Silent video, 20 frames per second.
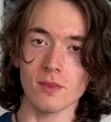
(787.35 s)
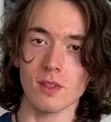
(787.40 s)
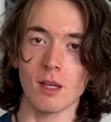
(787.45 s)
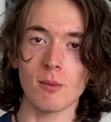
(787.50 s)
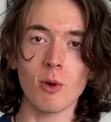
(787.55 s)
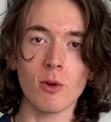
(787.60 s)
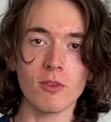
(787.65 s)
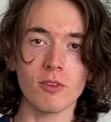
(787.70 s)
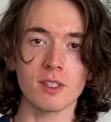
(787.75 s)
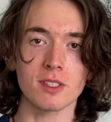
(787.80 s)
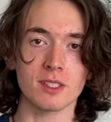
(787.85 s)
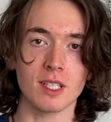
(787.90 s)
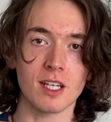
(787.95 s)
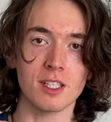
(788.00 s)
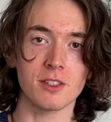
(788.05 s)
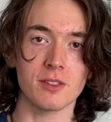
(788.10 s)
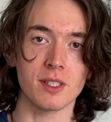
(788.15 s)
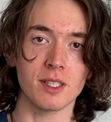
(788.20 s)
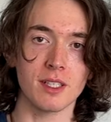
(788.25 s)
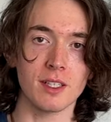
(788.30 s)
I'm over
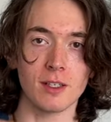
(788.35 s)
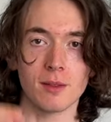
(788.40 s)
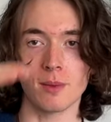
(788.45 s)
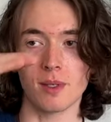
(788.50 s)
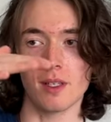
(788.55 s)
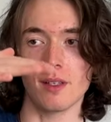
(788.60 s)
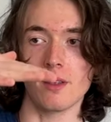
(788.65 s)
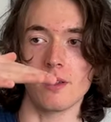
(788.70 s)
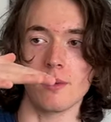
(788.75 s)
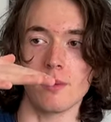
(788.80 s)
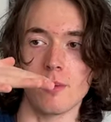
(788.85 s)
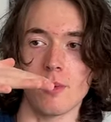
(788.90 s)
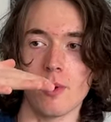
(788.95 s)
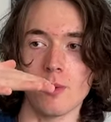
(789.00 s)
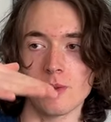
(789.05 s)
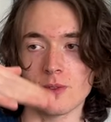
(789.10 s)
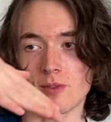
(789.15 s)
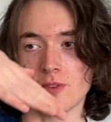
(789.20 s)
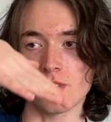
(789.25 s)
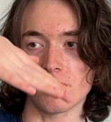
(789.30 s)
exaggerating here, but it
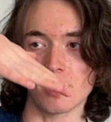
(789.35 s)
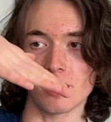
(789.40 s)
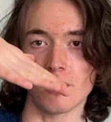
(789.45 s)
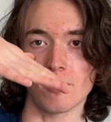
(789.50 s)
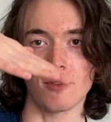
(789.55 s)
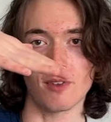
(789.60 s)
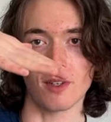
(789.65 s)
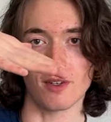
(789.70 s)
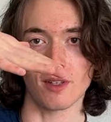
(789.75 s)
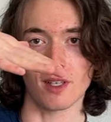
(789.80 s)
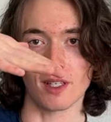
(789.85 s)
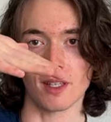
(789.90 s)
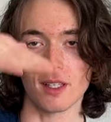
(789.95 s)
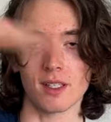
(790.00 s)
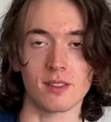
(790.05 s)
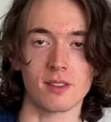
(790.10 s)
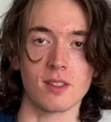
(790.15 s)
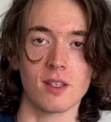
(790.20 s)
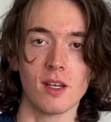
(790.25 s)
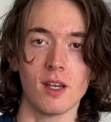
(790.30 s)
almost feels like your feet are like
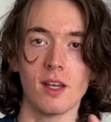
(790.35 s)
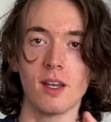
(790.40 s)
this.